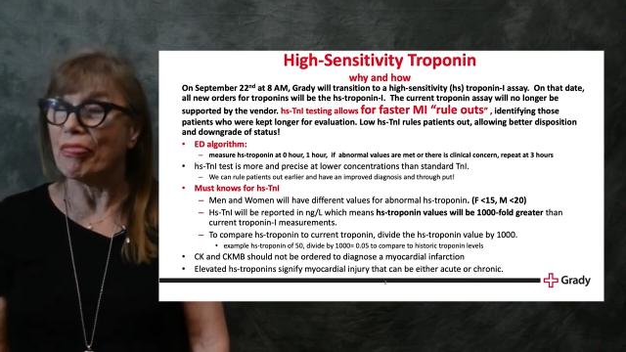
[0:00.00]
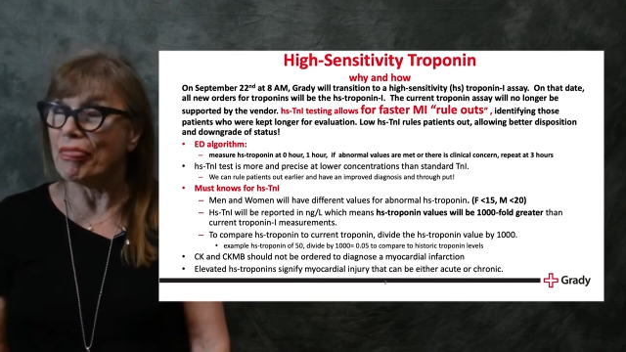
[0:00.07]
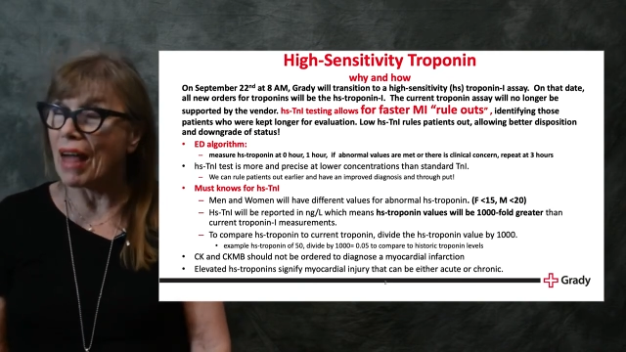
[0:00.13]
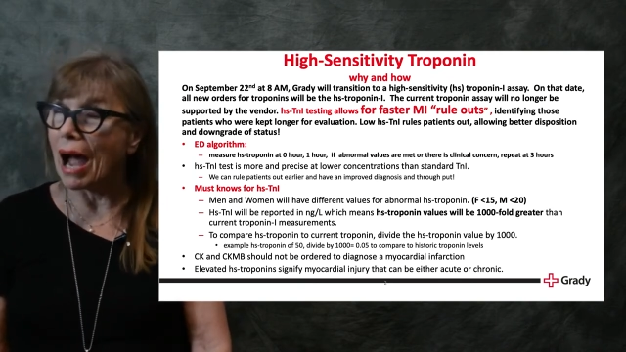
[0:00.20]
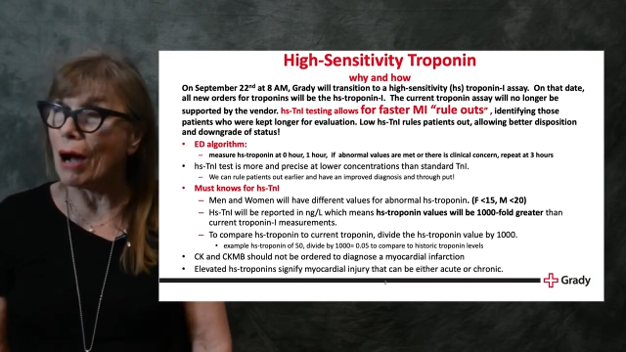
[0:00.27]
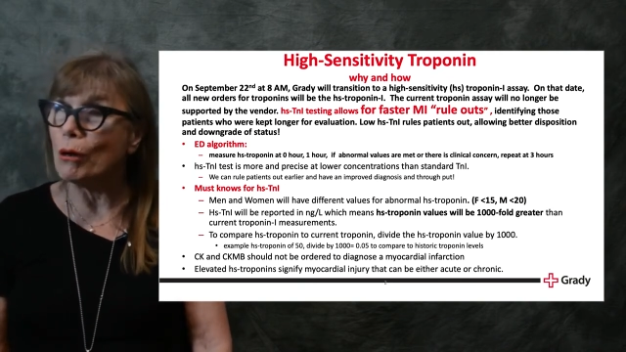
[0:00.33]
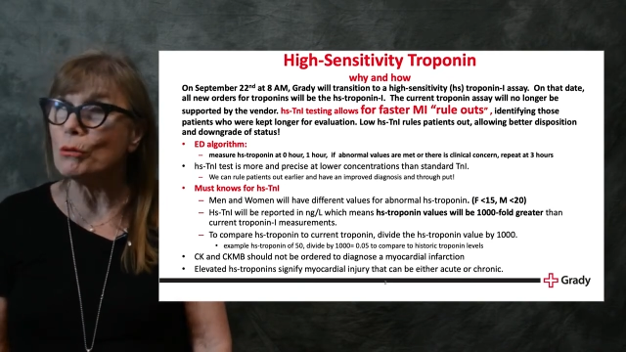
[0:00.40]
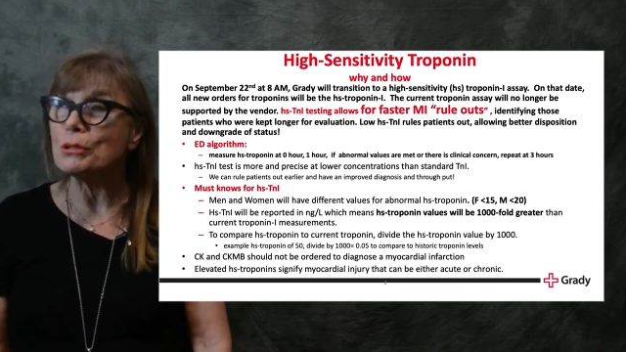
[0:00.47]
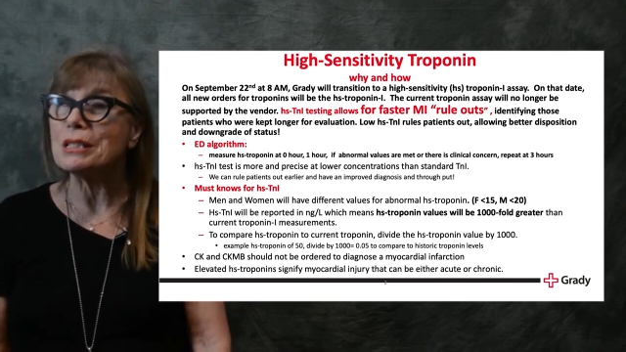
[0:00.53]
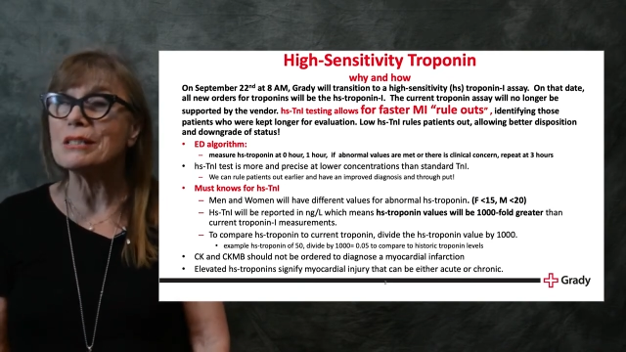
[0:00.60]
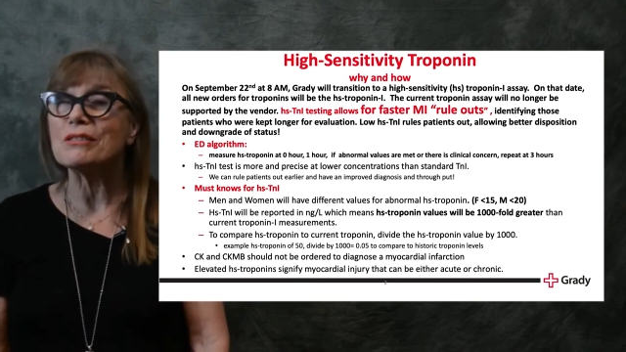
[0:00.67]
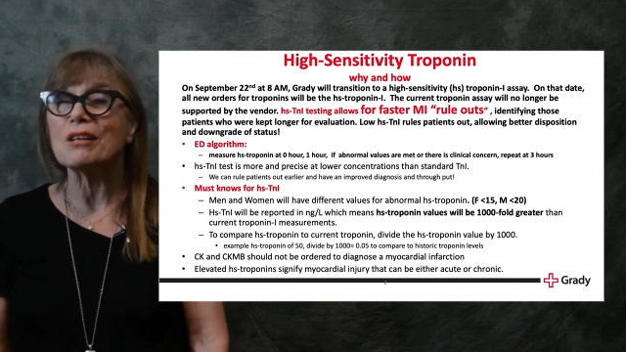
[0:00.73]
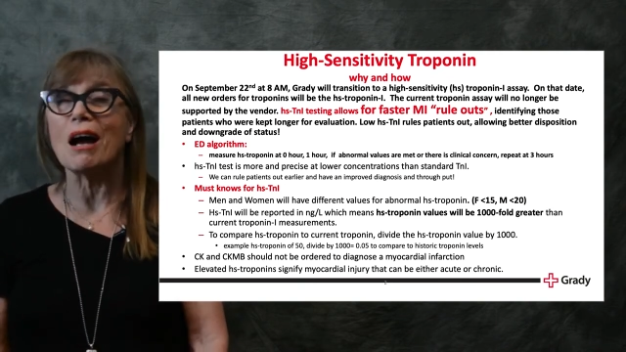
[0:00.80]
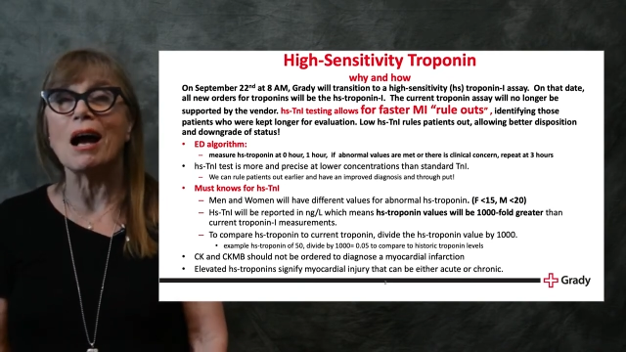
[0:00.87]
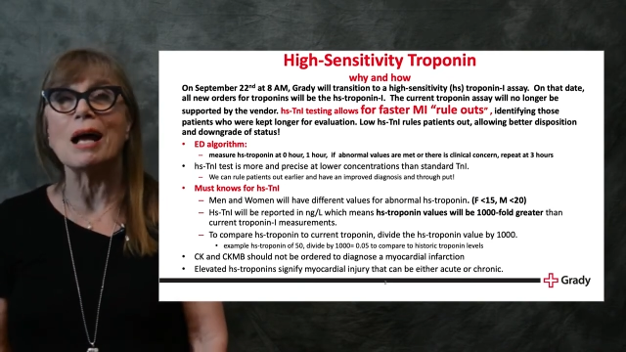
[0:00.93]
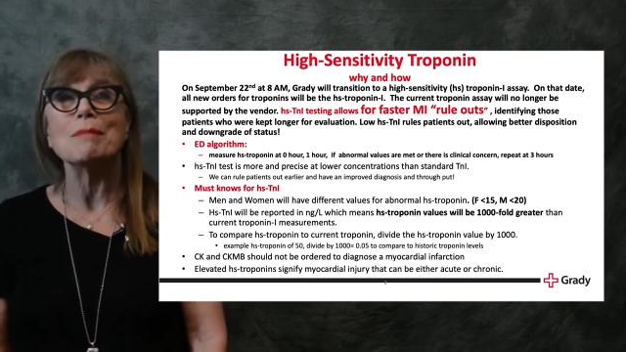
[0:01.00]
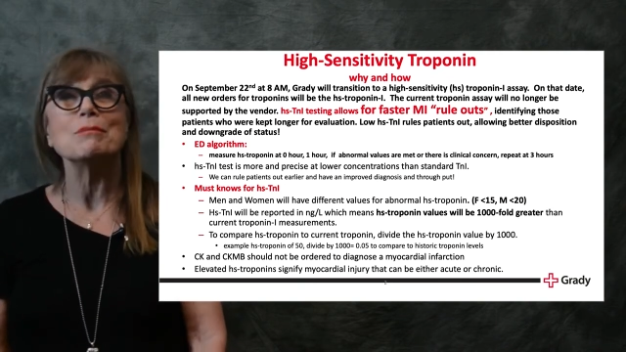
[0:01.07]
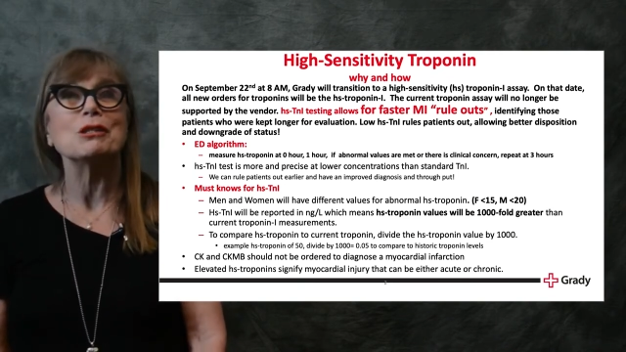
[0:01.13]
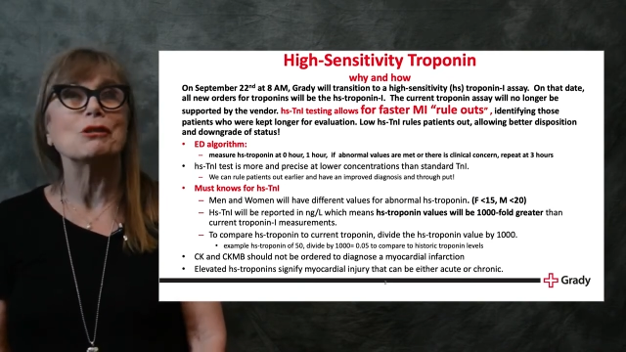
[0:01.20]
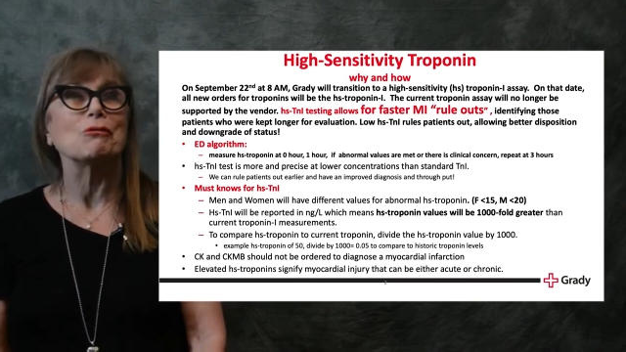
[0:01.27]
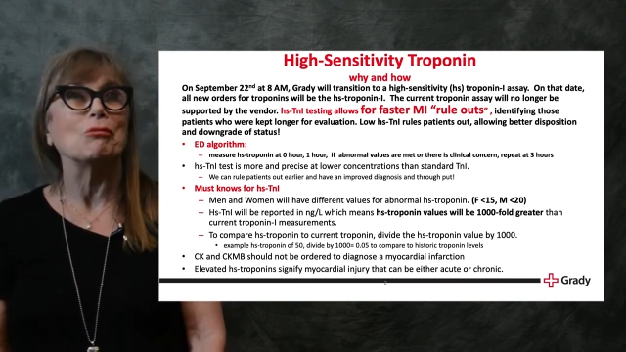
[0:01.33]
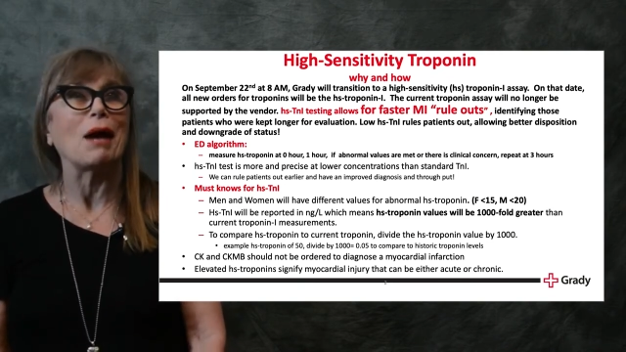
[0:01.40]
1,000
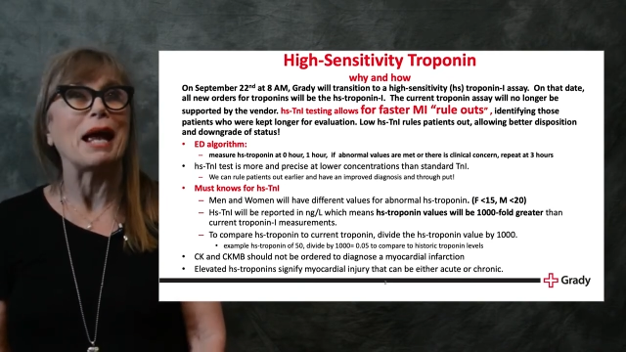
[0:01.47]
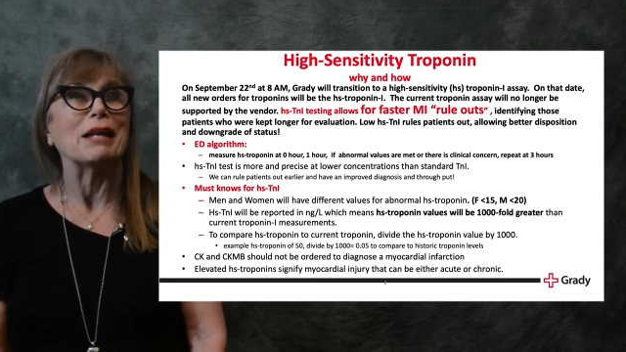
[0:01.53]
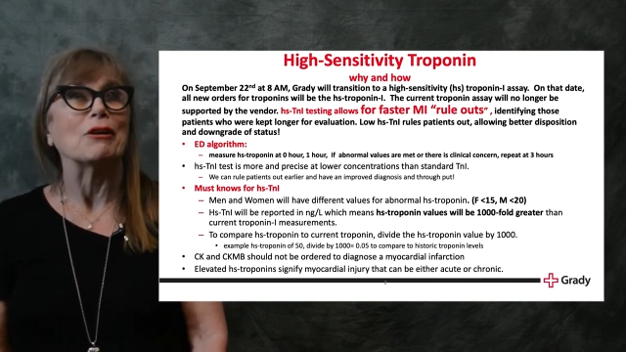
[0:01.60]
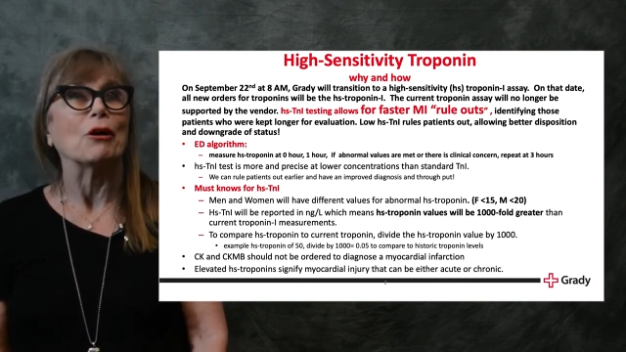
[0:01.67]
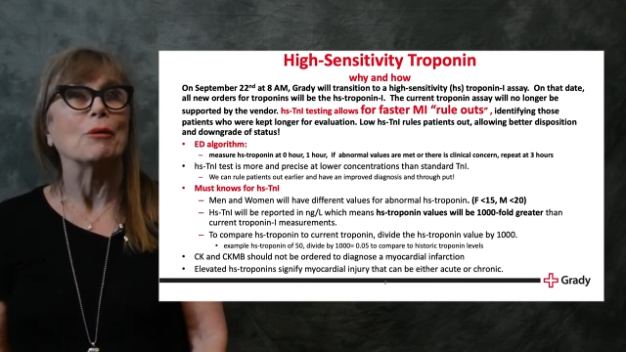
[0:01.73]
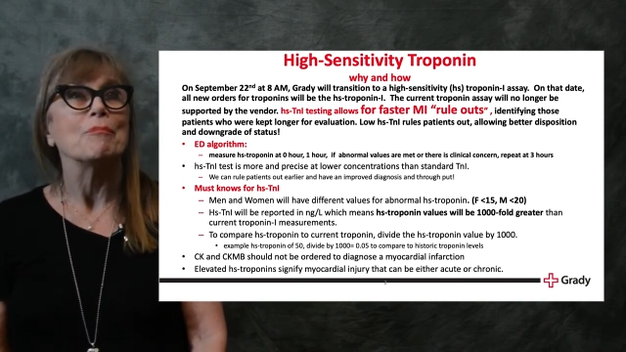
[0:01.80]
times greater.